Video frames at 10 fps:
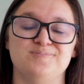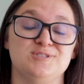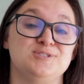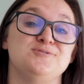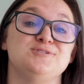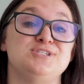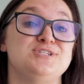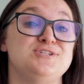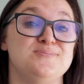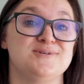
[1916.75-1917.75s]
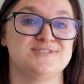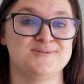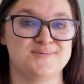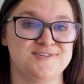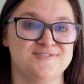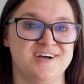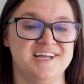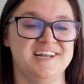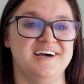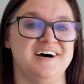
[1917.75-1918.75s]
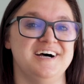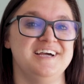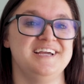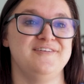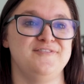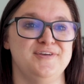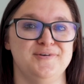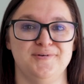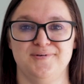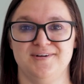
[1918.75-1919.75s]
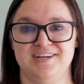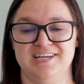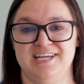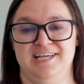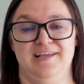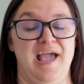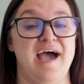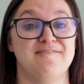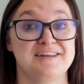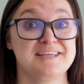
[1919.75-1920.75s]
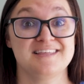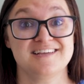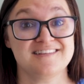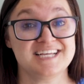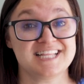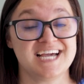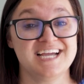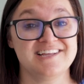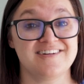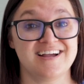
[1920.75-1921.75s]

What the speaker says: So it was super, super fun. If you have anything like that in your